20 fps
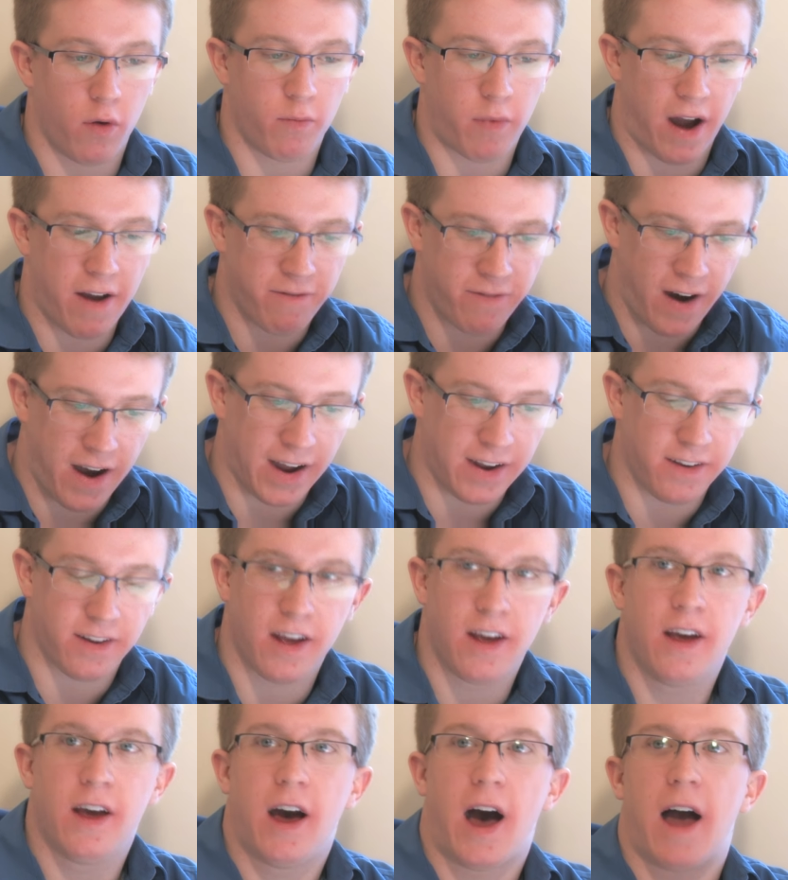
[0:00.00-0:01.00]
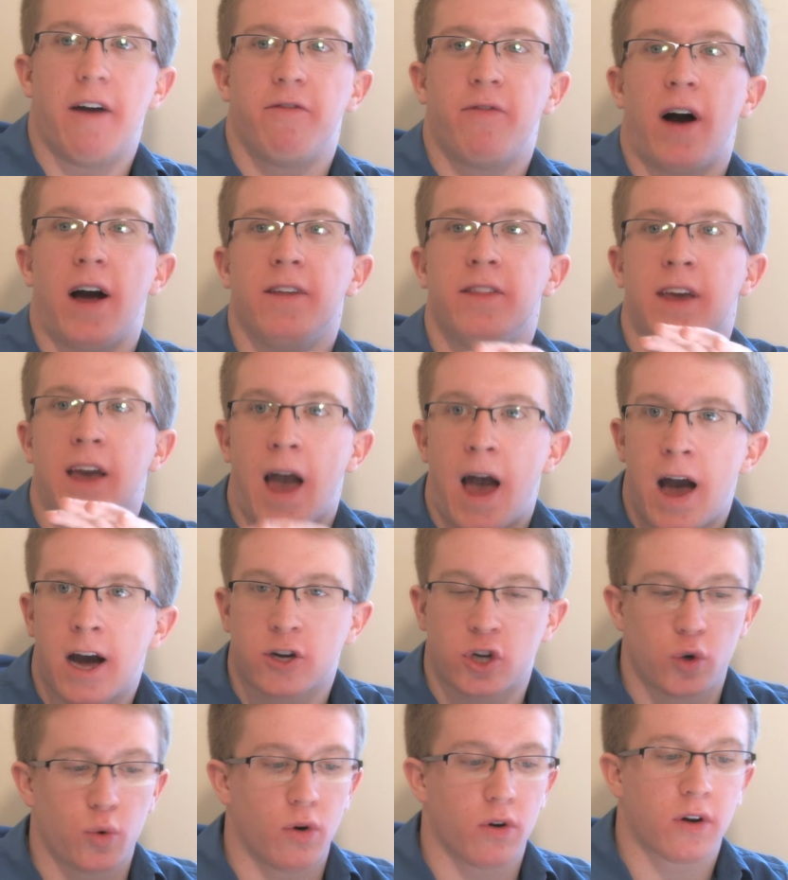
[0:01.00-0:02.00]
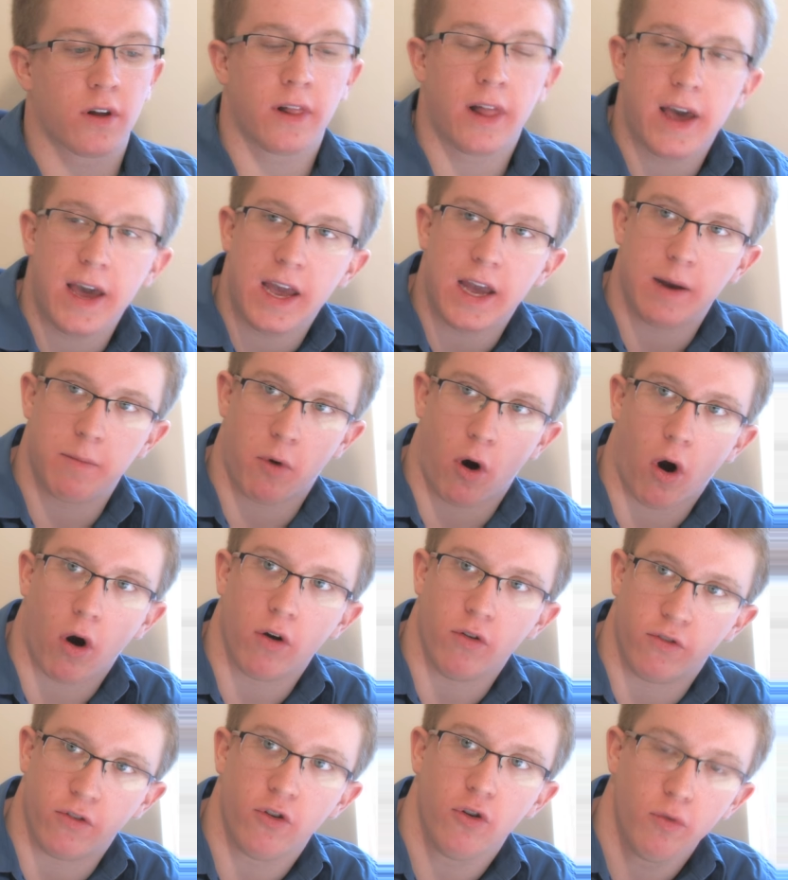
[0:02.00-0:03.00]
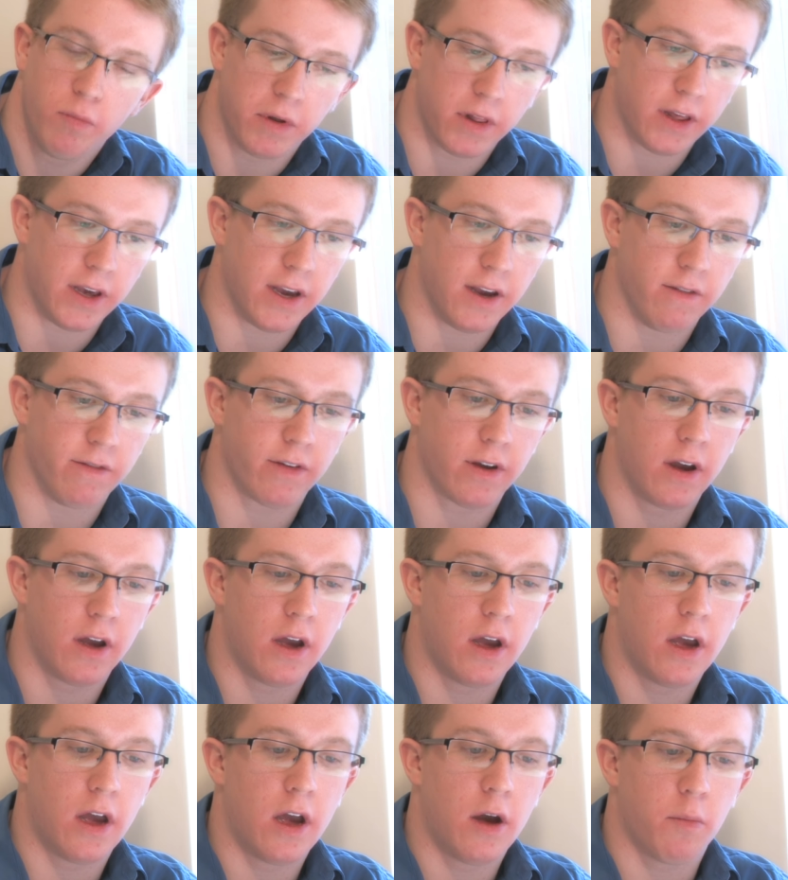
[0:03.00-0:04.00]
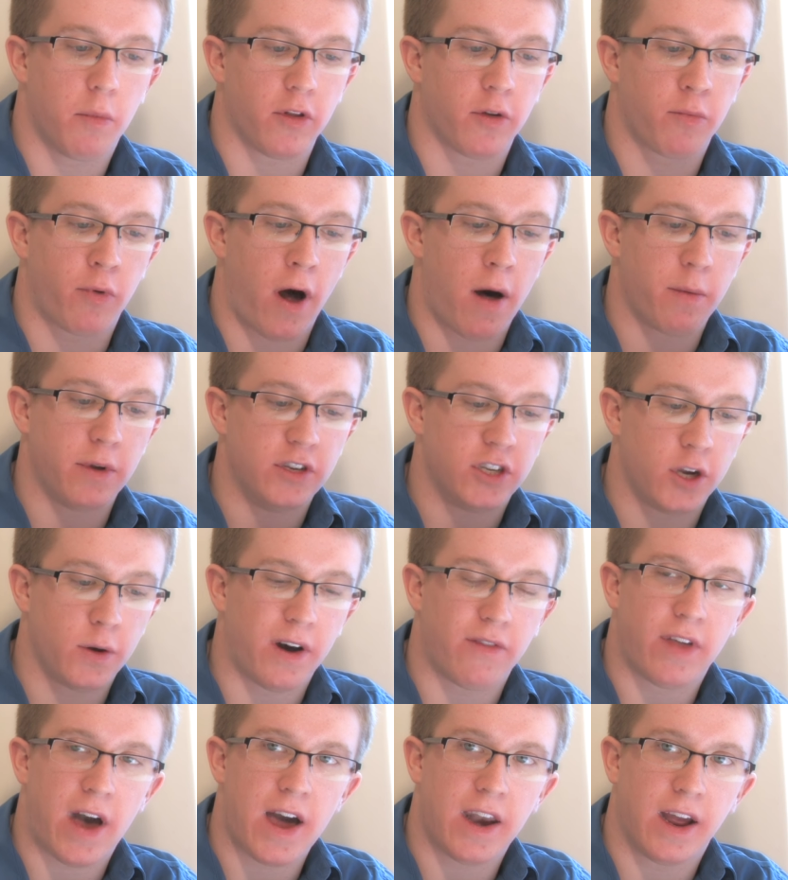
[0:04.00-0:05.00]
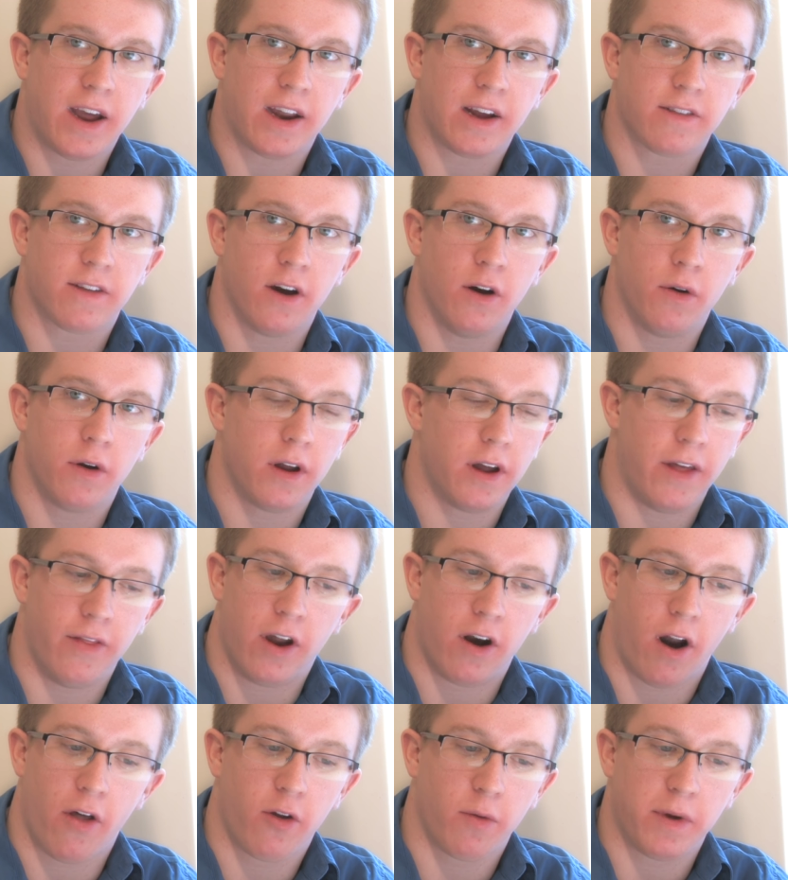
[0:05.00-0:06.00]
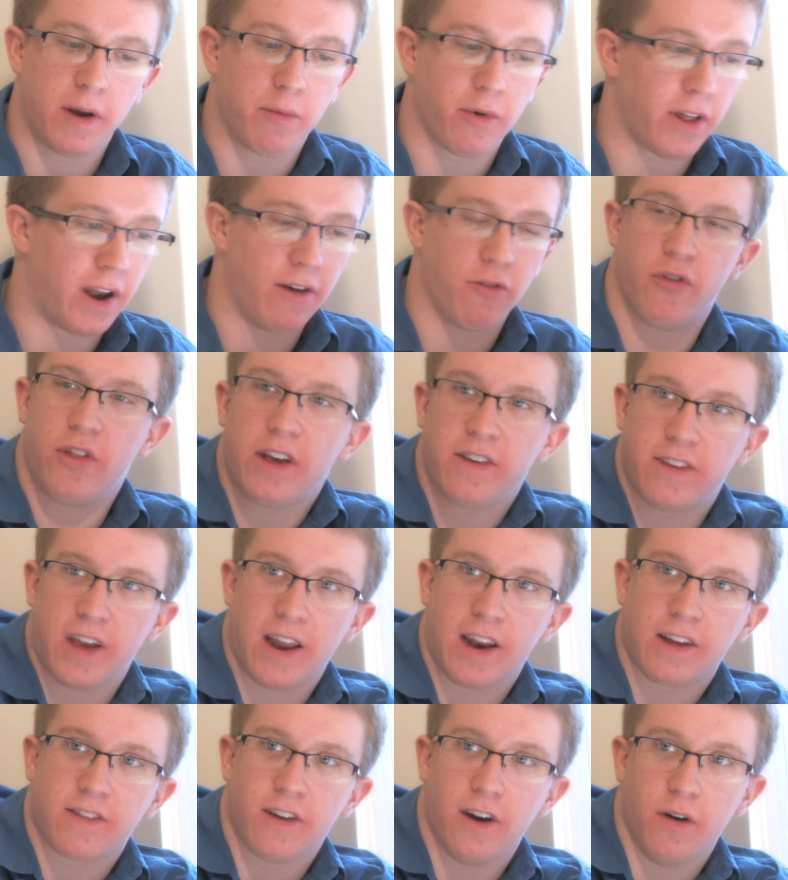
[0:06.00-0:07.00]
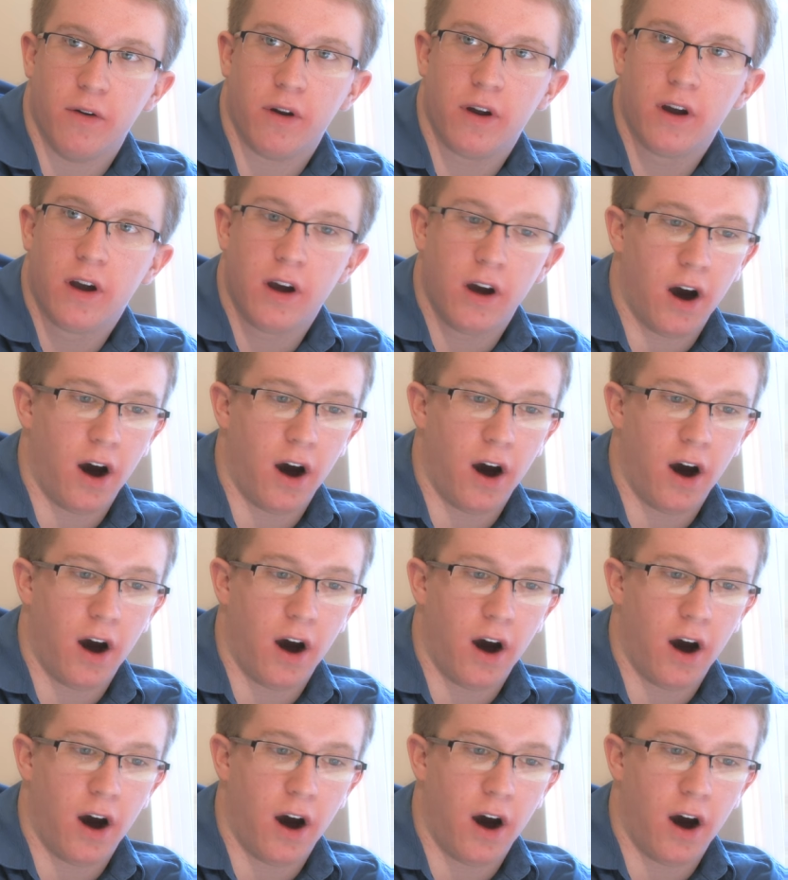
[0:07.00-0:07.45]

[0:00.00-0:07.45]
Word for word: I find. Me, I find the actual claim hard to believe. Yeah but the problem is, you have that anecdote, and there are other people that have this anecdote right.